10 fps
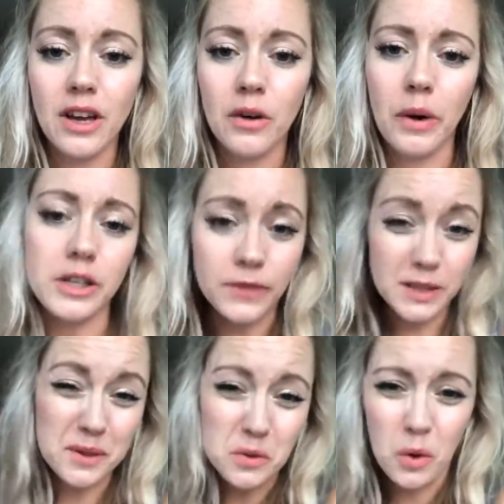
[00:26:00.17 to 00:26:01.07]
Whereas
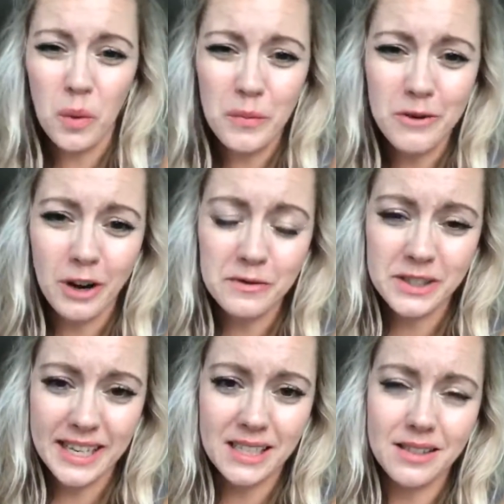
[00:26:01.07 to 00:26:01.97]
Facebook's got
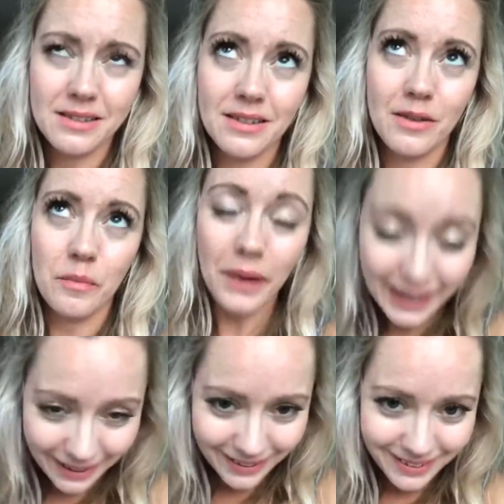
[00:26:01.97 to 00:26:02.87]
1.56
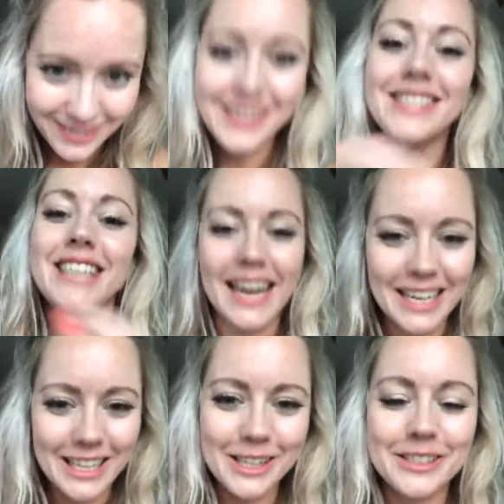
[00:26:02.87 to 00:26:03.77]
billion
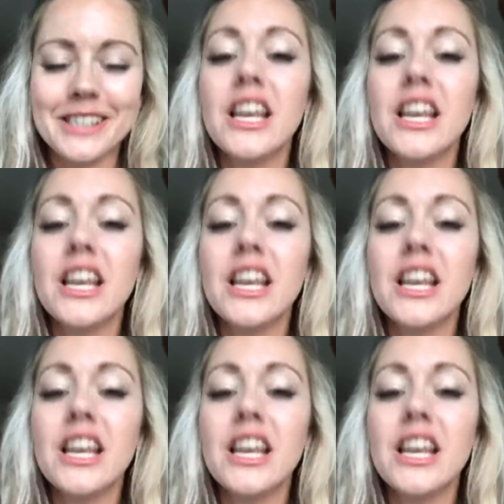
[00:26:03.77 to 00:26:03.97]
daily users.